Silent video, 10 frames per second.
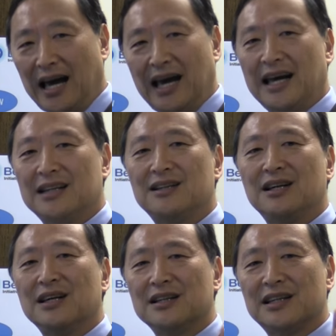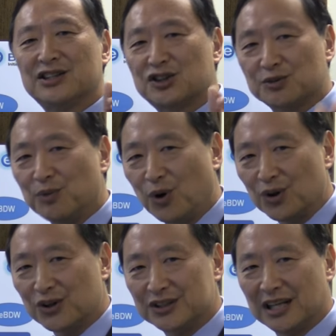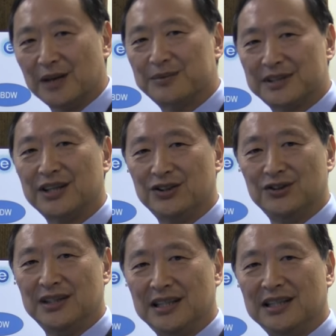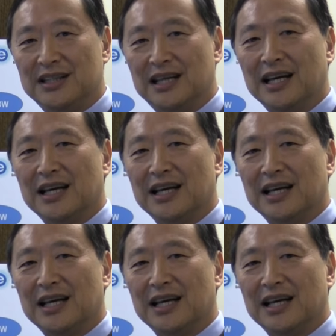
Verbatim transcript: and the smaller shapes that you need